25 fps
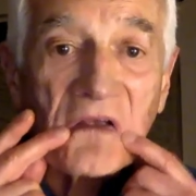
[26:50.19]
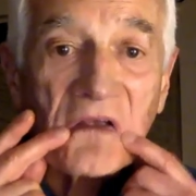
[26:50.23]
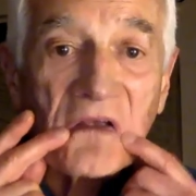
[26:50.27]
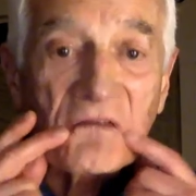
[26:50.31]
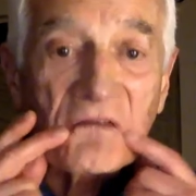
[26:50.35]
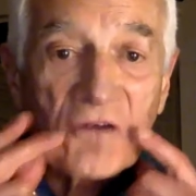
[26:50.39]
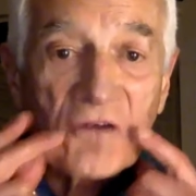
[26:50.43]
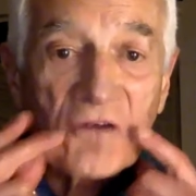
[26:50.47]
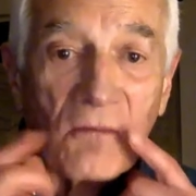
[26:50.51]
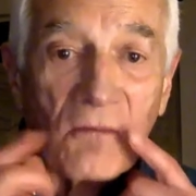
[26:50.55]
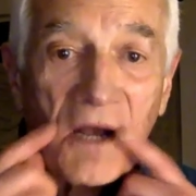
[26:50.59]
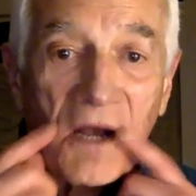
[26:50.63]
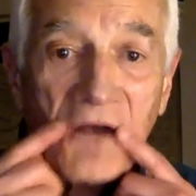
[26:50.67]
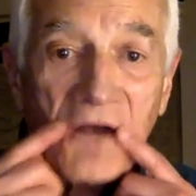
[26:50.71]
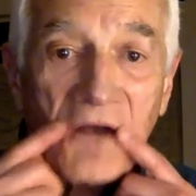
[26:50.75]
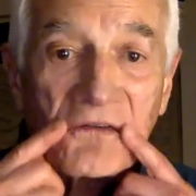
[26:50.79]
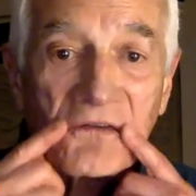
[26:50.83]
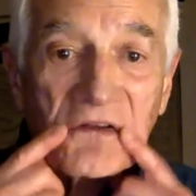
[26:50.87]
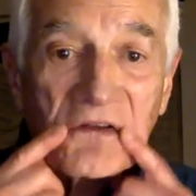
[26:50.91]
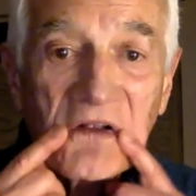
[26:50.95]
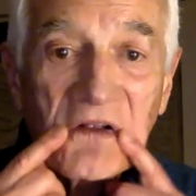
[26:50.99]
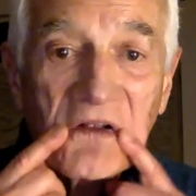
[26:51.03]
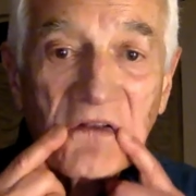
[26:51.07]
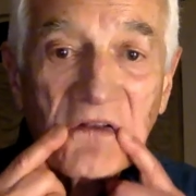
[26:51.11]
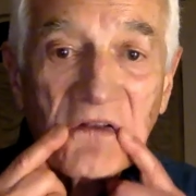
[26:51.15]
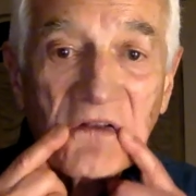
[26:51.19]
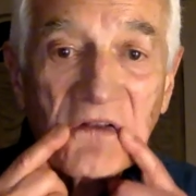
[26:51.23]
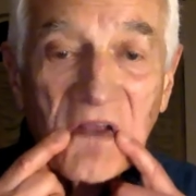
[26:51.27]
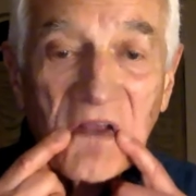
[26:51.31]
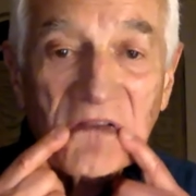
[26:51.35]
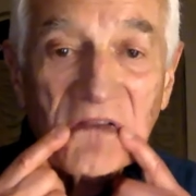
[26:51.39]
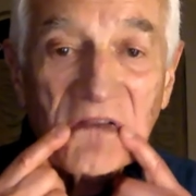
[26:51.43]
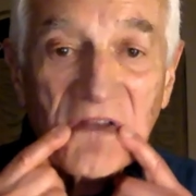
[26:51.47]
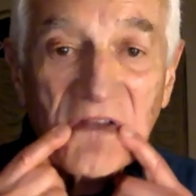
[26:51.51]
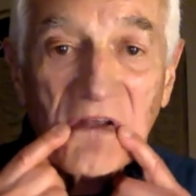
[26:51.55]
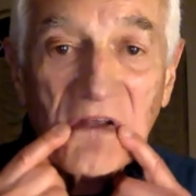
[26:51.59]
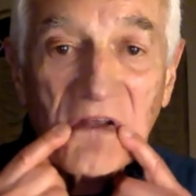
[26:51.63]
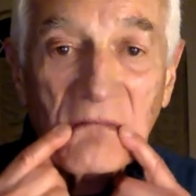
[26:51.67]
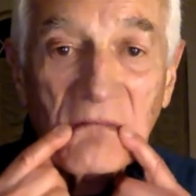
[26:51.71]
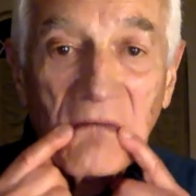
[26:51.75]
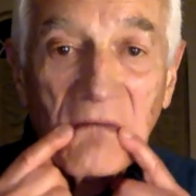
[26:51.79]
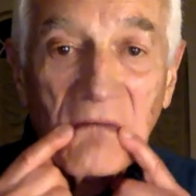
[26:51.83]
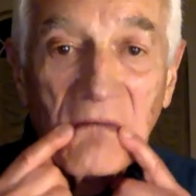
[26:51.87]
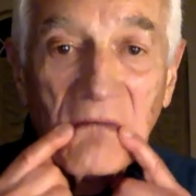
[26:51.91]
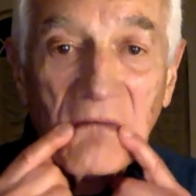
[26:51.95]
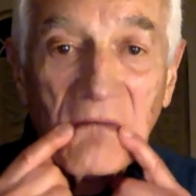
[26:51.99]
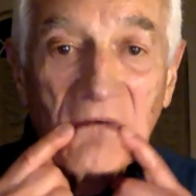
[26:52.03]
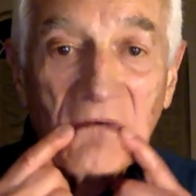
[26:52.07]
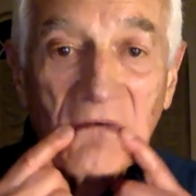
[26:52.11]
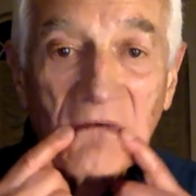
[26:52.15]
the angle in your mouth,
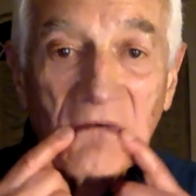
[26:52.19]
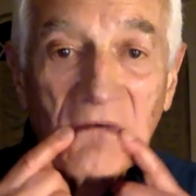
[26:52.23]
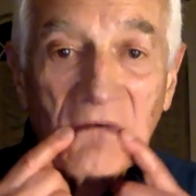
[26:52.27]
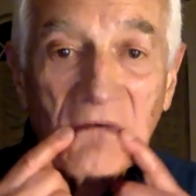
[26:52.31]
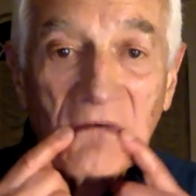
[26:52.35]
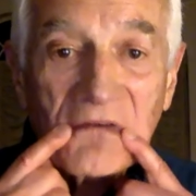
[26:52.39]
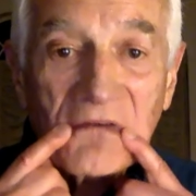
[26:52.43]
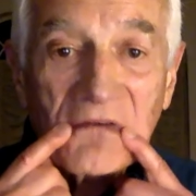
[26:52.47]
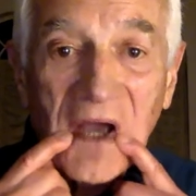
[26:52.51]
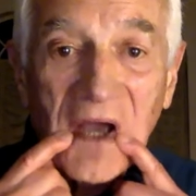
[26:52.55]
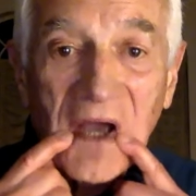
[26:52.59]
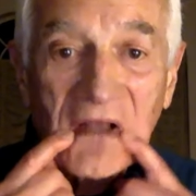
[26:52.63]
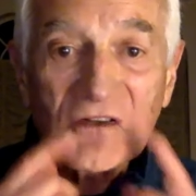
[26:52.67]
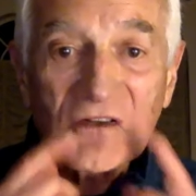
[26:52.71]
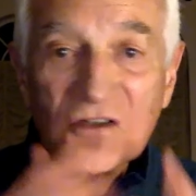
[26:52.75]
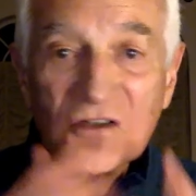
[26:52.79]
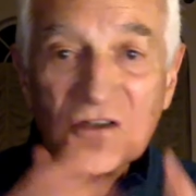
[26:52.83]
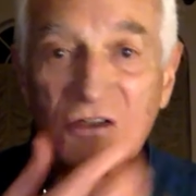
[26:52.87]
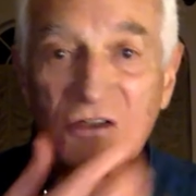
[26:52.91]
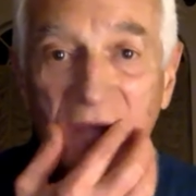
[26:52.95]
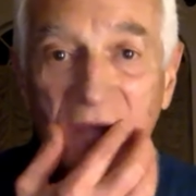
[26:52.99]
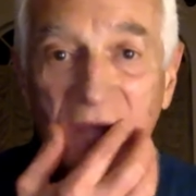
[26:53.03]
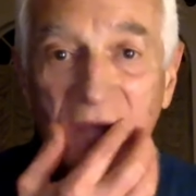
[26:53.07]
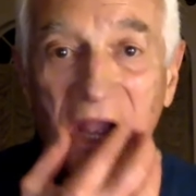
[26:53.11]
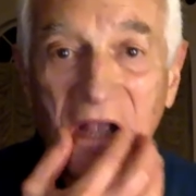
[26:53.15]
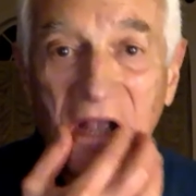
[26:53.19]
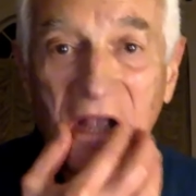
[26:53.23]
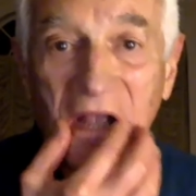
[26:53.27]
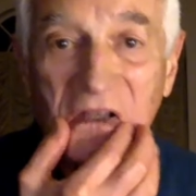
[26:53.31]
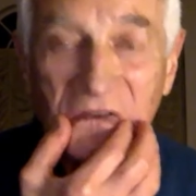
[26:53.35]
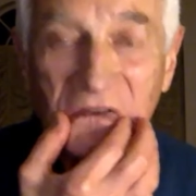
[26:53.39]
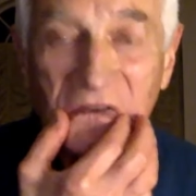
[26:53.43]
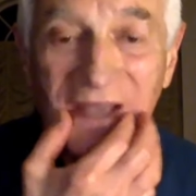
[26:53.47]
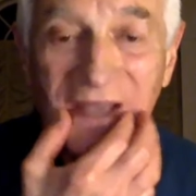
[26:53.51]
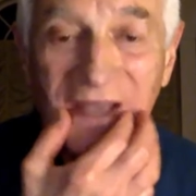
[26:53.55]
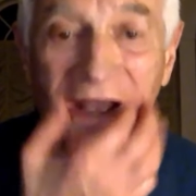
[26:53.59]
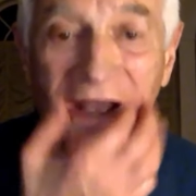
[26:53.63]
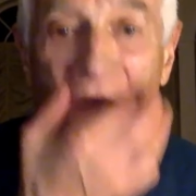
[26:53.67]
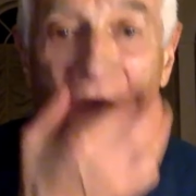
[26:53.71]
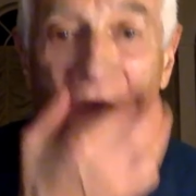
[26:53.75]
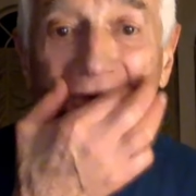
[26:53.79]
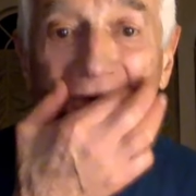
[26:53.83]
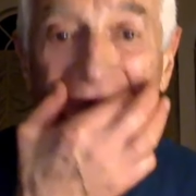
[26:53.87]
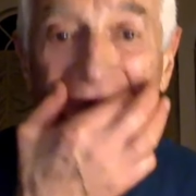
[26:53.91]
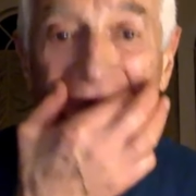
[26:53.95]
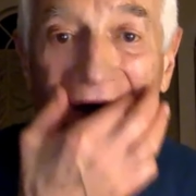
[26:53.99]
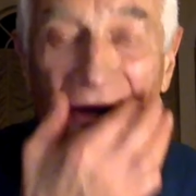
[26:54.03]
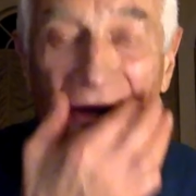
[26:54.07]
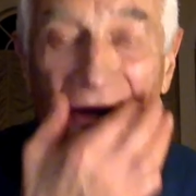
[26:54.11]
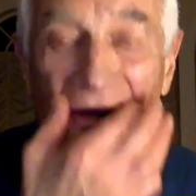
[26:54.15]
the, the modiolus should be
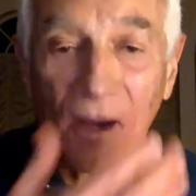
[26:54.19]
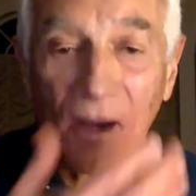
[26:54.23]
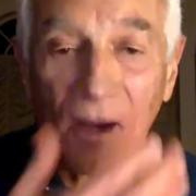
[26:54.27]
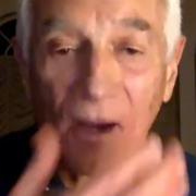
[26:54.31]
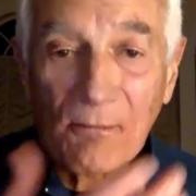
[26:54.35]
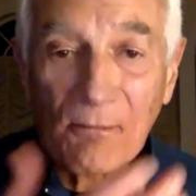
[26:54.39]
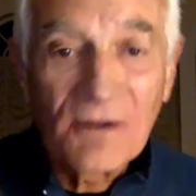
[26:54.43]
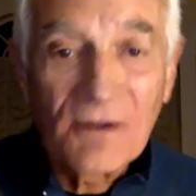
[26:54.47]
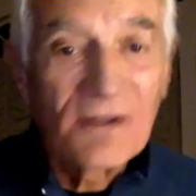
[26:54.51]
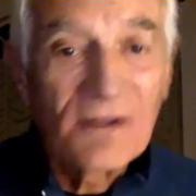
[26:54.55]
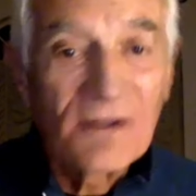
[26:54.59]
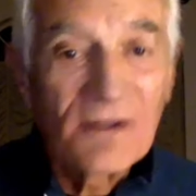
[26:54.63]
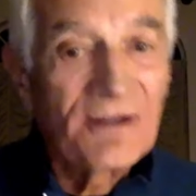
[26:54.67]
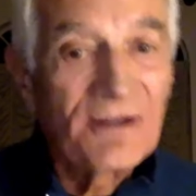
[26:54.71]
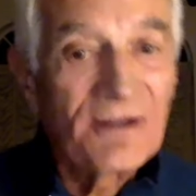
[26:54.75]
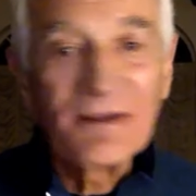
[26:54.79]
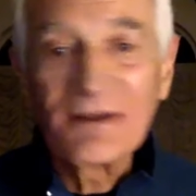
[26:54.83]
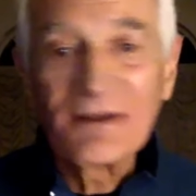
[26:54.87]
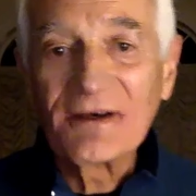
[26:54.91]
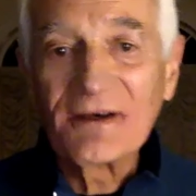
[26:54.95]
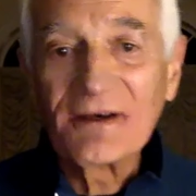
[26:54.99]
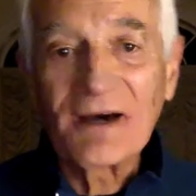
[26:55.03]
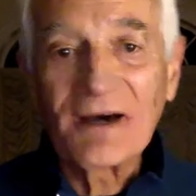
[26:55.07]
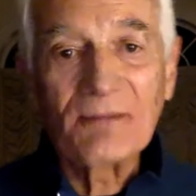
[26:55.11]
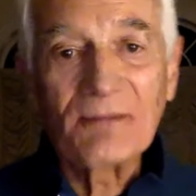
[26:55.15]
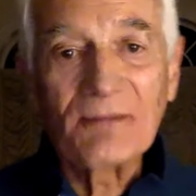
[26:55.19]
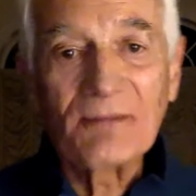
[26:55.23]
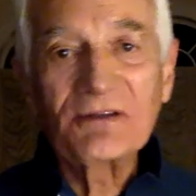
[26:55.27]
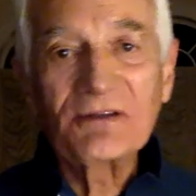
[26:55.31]
angled down, not up.